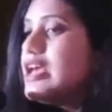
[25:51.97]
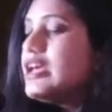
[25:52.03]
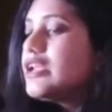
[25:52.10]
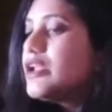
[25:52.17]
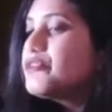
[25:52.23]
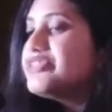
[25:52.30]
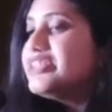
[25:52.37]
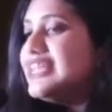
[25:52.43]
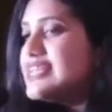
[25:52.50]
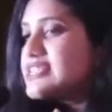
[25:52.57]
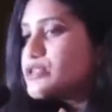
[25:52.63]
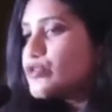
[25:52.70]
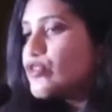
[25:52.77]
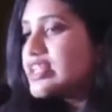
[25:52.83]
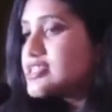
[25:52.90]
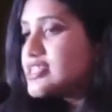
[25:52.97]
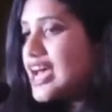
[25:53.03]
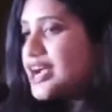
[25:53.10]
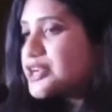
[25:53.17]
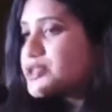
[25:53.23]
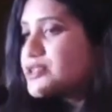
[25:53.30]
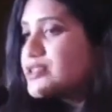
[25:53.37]
Now, these
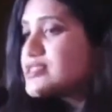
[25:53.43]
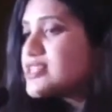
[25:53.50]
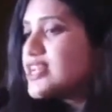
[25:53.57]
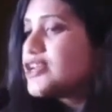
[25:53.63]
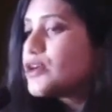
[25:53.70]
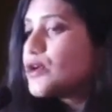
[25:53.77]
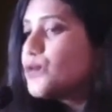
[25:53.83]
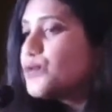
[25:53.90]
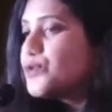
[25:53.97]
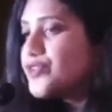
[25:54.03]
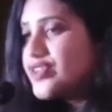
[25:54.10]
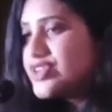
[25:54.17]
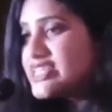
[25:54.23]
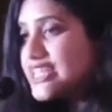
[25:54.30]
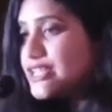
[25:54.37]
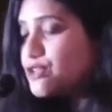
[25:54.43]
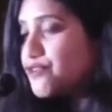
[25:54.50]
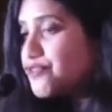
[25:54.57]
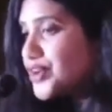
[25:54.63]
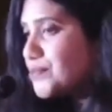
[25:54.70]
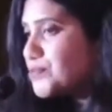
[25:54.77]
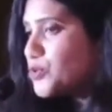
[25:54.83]
transactions include receipt of
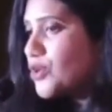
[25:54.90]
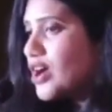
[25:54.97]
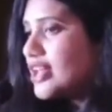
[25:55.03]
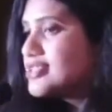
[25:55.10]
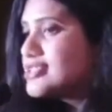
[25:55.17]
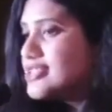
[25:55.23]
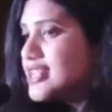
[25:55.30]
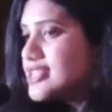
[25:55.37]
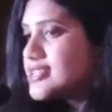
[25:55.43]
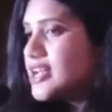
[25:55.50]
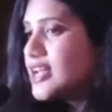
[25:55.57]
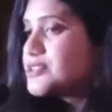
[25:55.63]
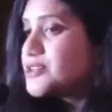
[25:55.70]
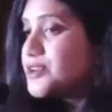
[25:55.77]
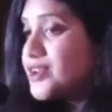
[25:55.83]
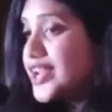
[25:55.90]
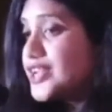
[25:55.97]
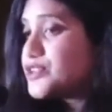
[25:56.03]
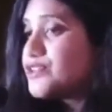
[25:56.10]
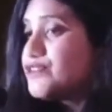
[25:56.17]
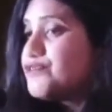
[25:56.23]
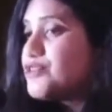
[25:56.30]
cryptocurrency as
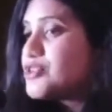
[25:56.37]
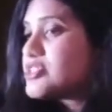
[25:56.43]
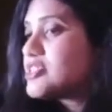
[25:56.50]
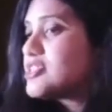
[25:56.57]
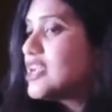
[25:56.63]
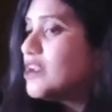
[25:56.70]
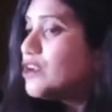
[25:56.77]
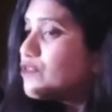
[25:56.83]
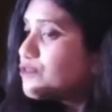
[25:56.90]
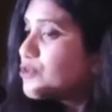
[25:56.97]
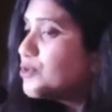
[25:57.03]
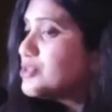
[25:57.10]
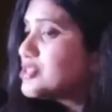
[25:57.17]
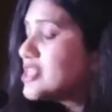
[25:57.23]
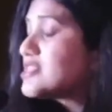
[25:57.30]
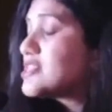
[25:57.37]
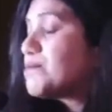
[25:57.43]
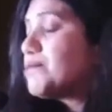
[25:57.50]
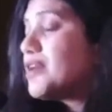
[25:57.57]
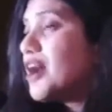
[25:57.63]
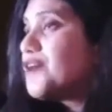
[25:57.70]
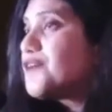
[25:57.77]
consideration for sale of goods and
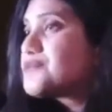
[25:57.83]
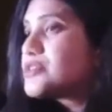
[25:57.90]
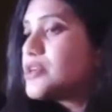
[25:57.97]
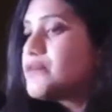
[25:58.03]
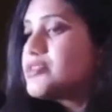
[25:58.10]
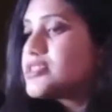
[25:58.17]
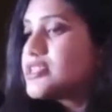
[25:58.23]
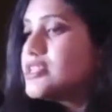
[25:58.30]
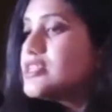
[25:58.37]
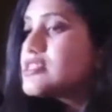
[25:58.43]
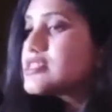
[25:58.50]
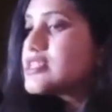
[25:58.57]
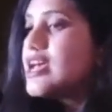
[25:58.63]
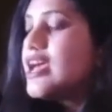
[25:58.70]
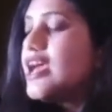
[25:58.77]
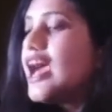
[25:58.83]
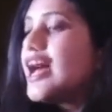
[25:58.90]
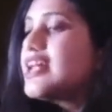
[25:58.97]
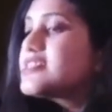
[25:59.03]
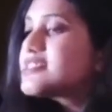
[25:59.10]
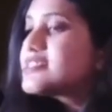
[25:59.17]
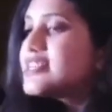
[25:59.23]
supply of services,
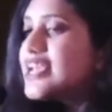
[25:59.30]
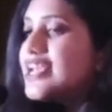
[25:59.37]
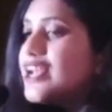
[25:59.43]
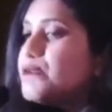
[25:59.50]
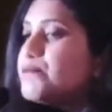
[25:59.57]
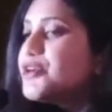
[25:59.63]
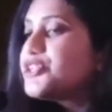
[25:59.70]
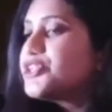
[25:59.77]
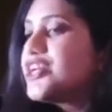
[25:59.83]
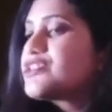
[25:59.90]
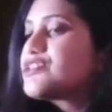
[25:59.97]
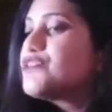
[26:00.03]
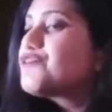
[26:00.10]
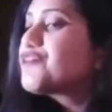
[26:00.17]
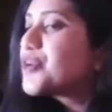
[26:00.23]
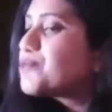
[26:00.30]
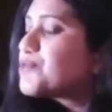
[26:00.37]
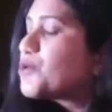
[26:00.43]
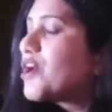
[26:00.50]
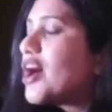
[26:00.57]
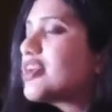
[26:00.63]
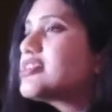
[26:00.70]
and sale and purchase of
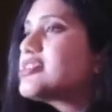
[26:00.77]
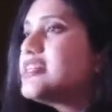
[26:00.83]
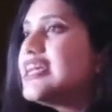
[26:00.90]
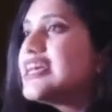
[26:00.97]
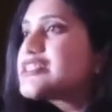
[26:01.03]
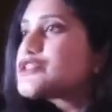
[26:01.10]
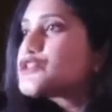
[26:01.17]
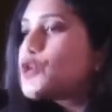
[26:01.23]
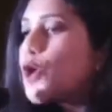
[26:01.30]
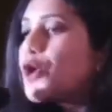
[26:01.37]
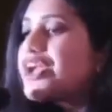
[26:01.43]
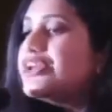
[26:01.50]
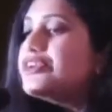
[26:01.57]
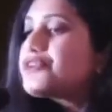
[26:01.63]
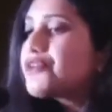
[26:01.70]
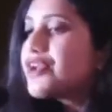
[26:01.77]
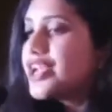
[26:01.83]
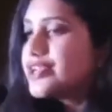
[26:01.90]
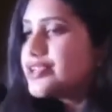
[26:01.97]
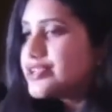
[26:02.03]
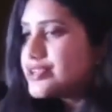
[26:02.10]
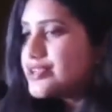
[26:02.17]
cryptocurrency as stock in trade.